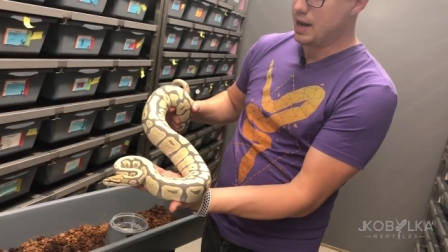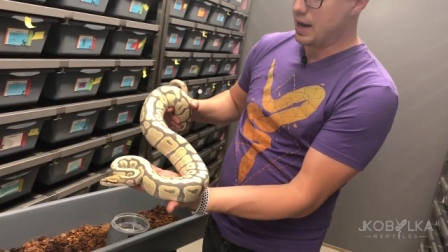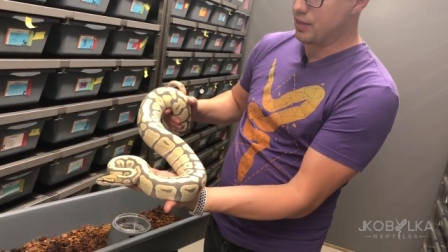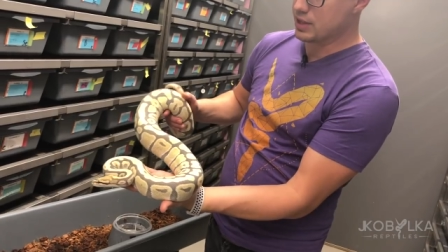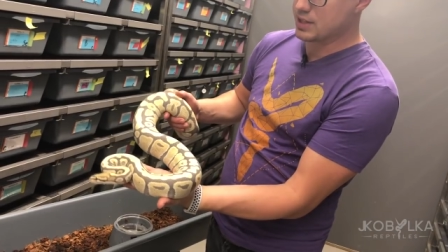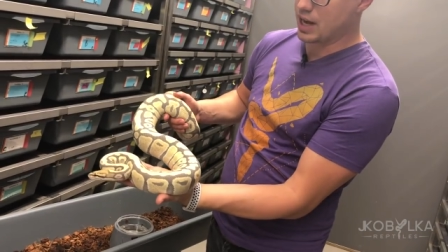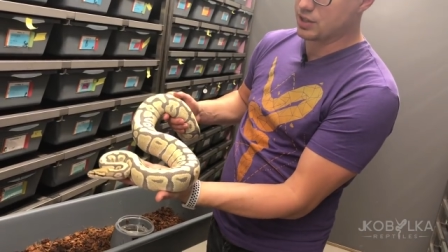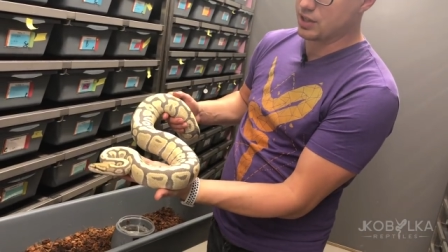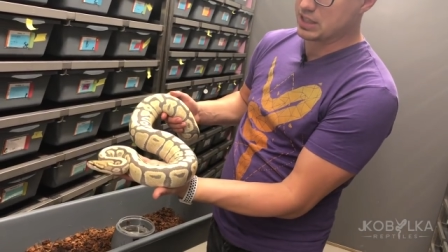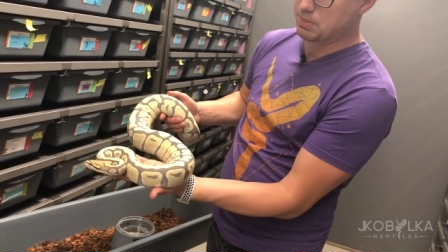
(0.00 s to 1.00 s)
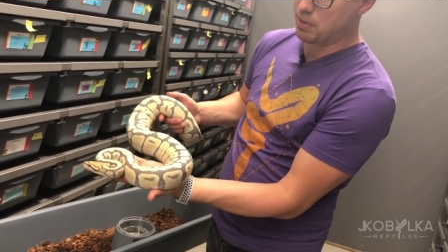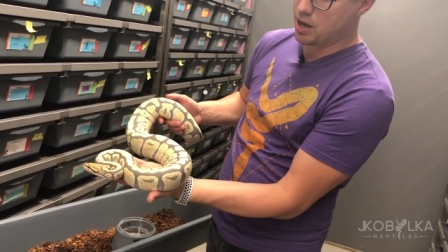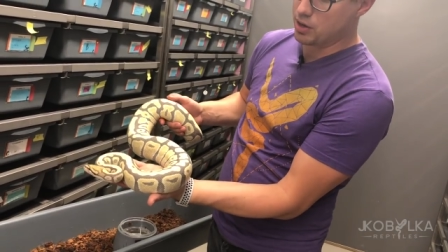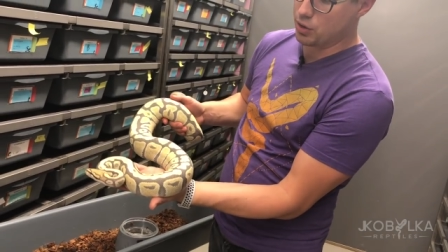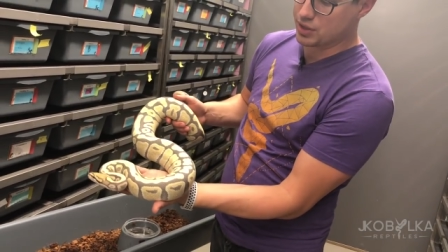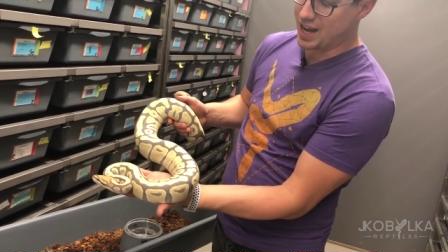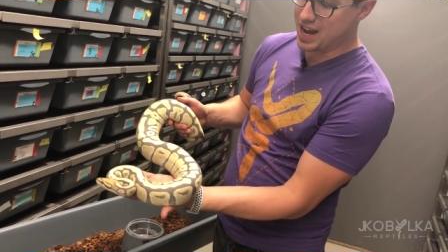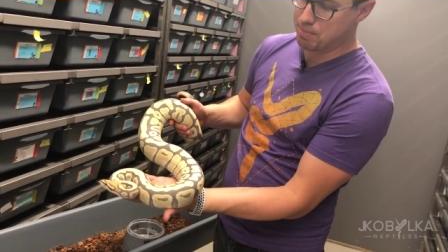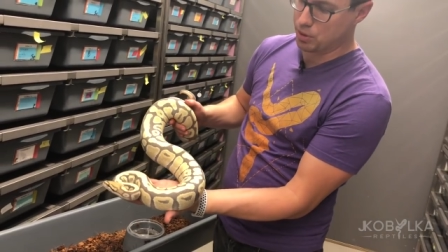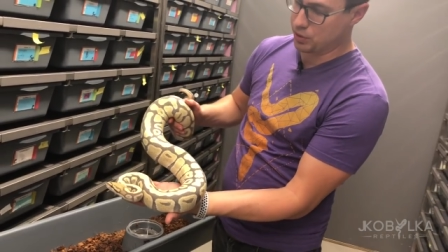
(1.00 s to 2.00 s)
And this is actually a spot nose
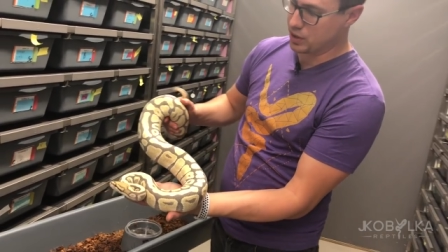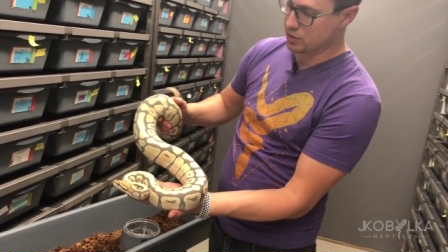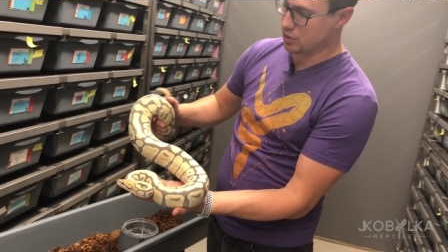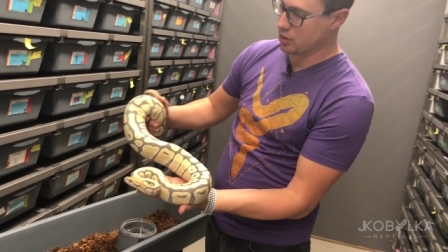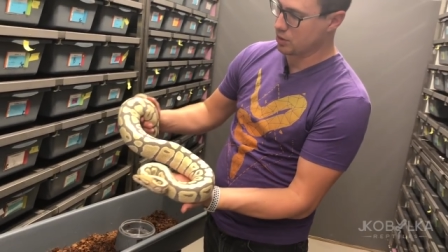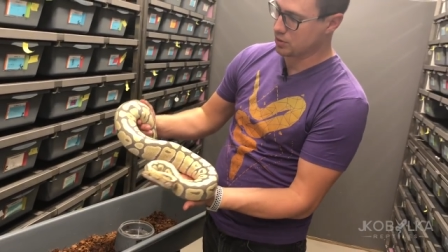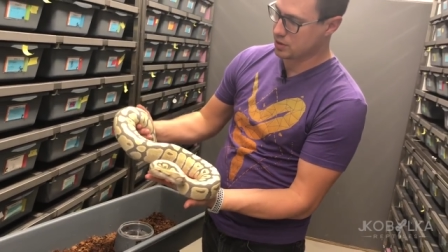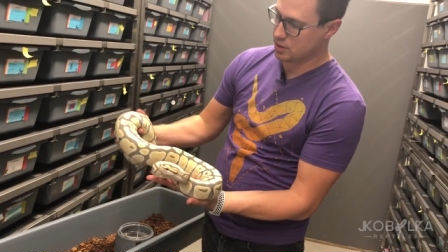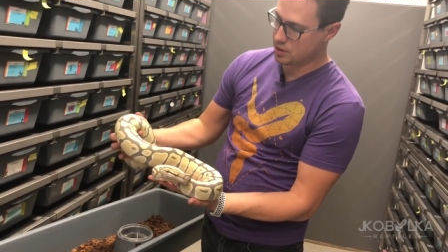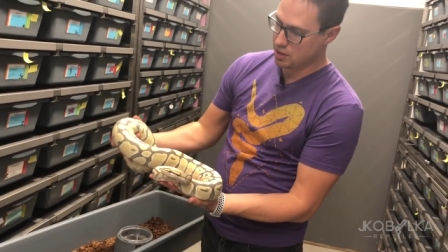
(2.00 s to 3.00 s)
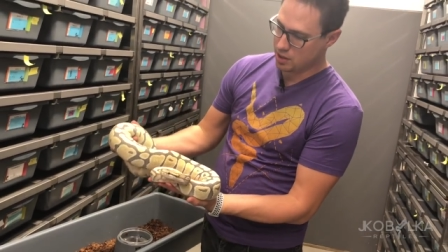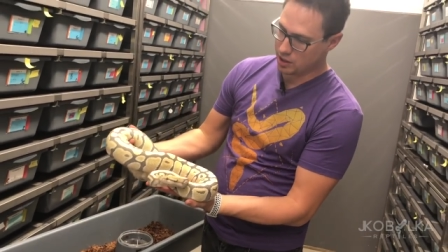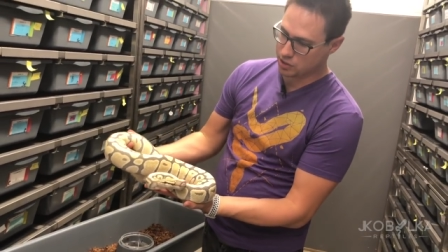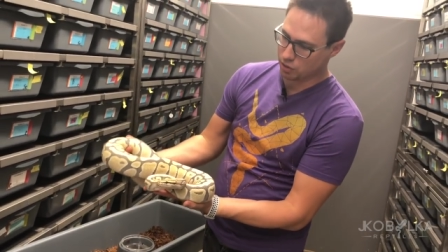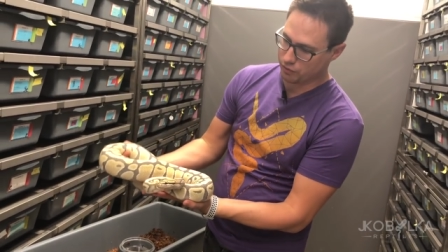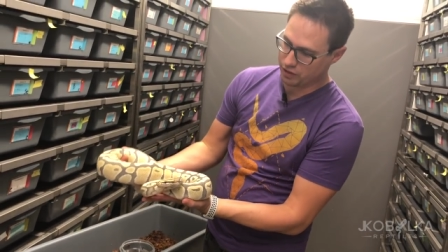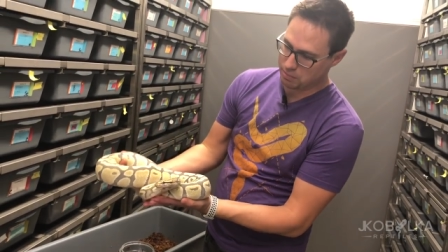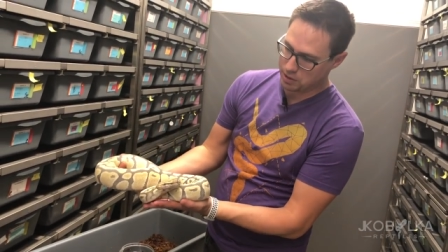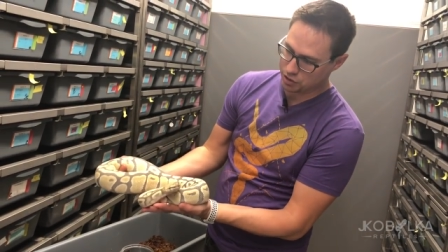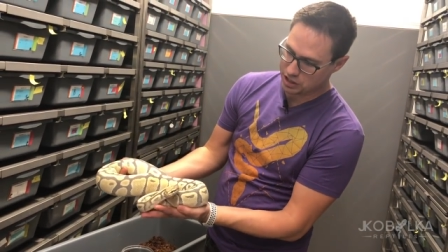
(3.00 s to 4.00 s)
hypo desert ghost, adult
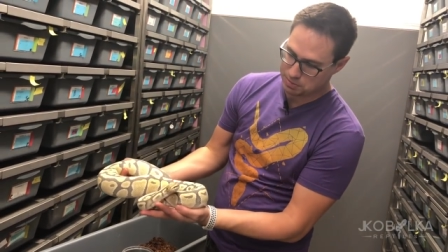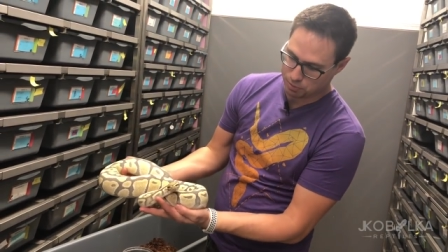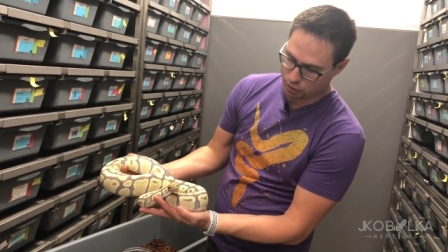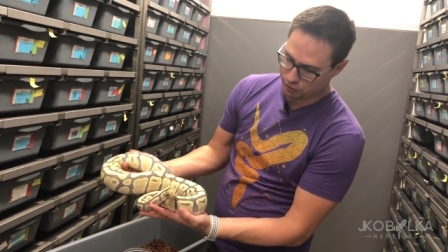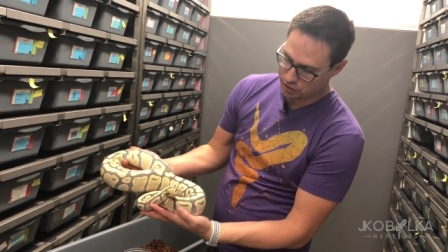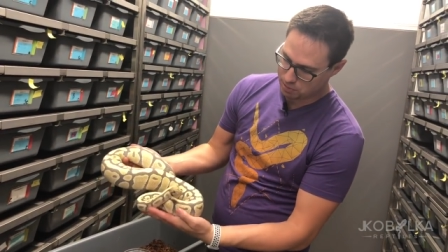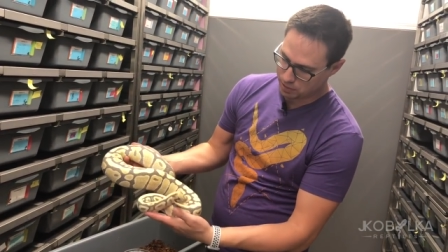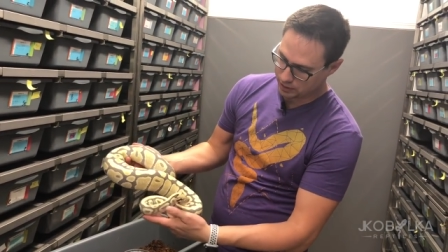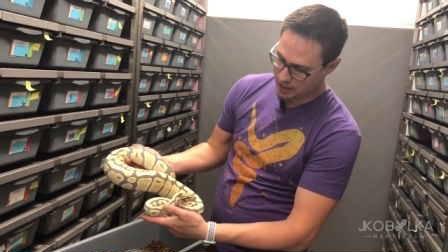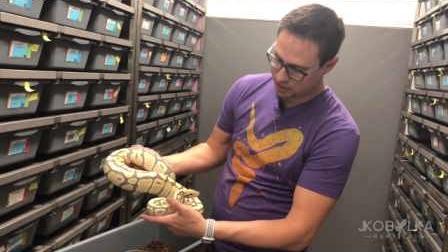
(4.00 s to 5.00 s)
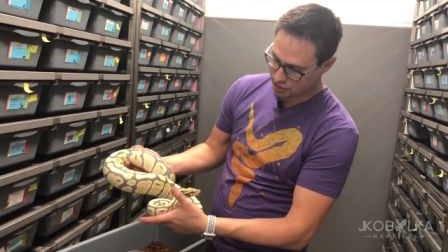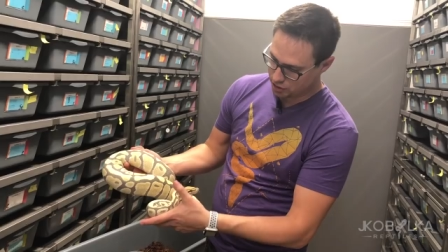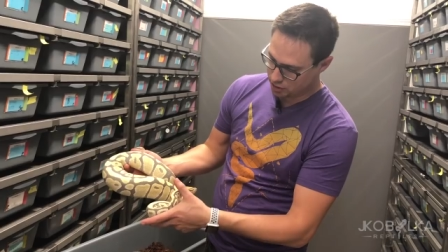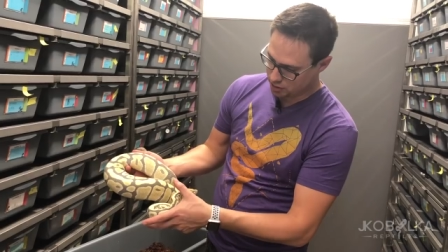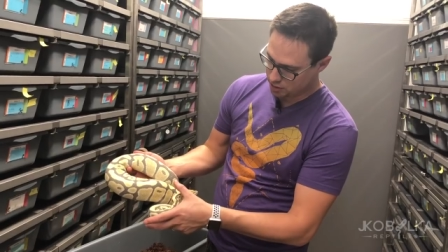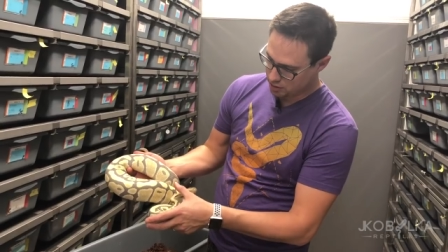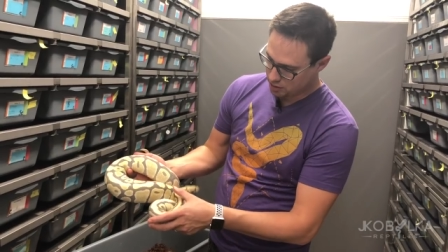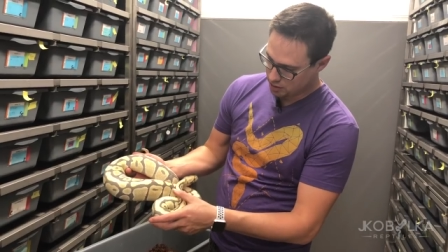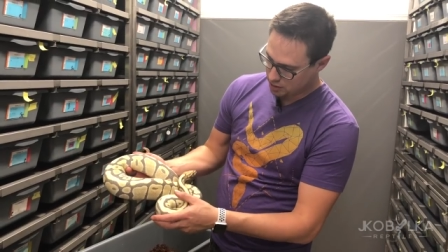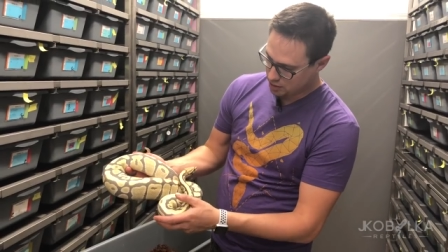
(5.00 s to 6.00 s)
female. She's proven, she bred last year,
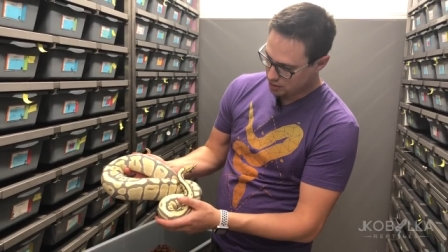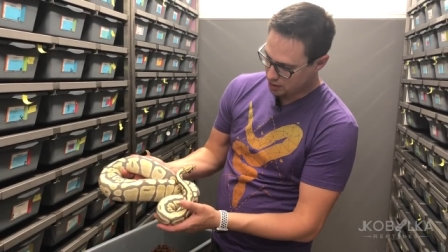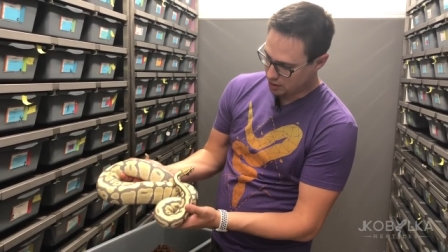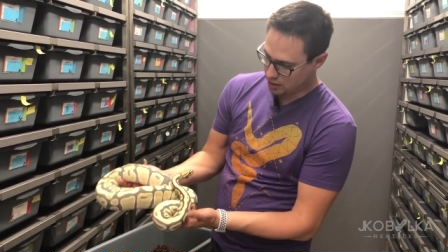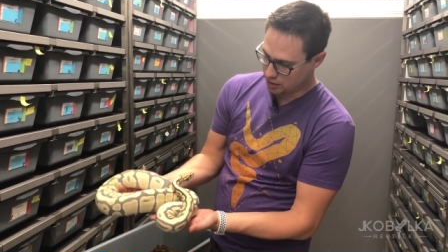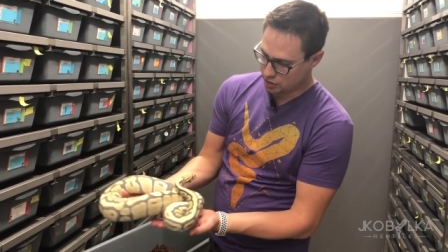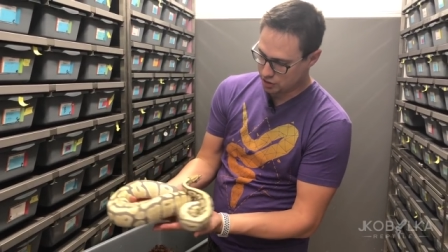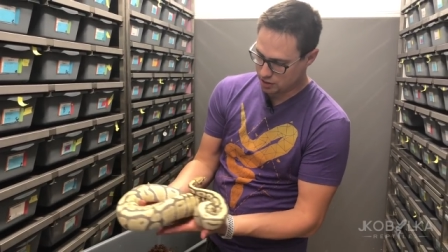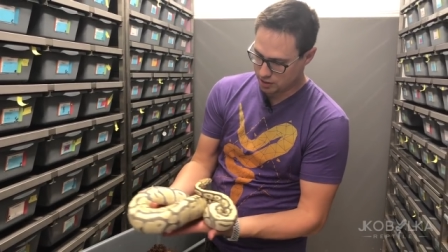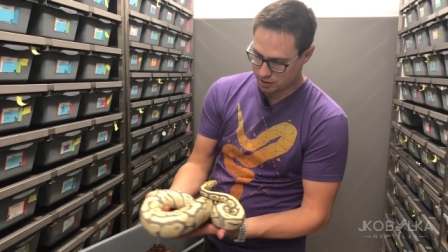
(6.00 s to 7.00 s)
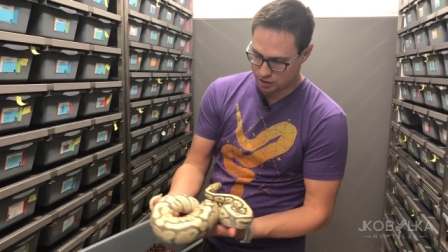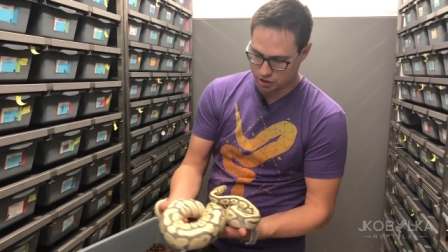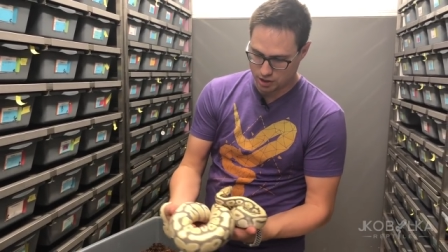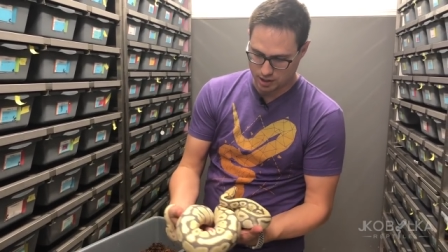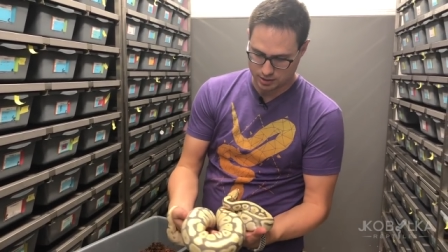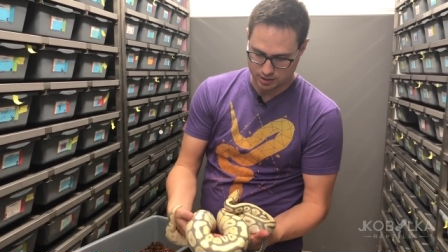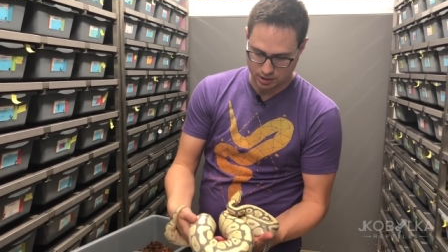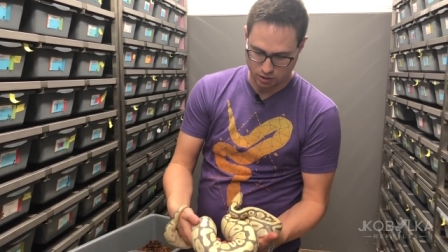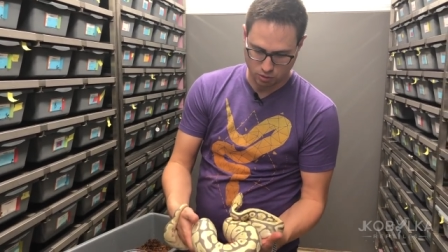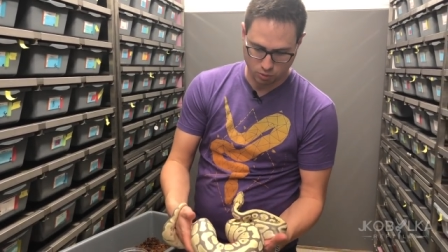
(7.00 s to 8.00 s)
and she is just
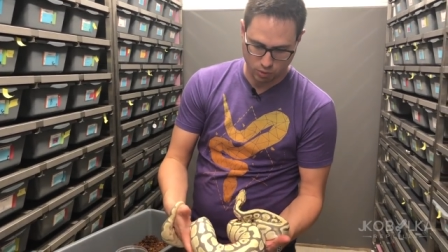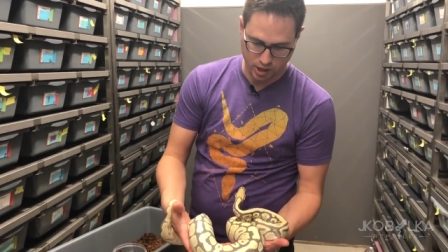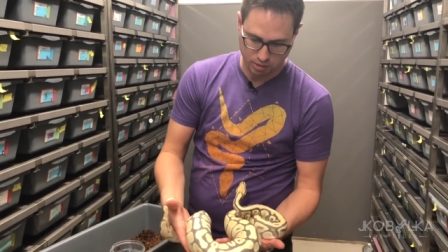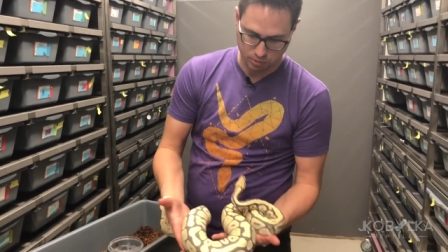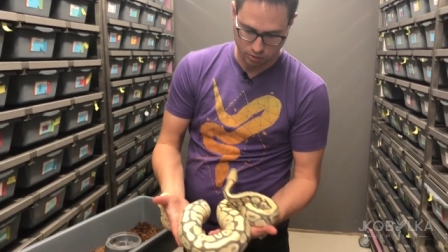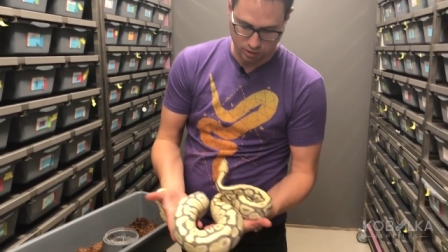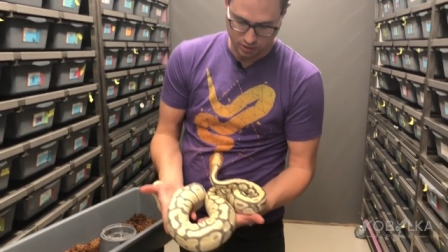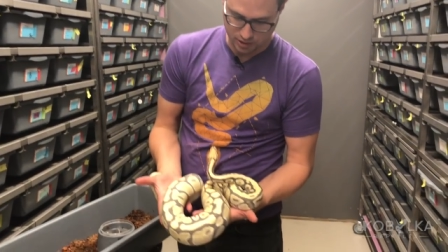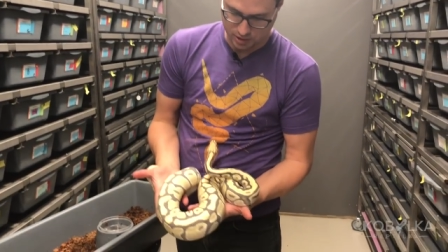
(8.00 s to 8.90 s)
incredible. Look at this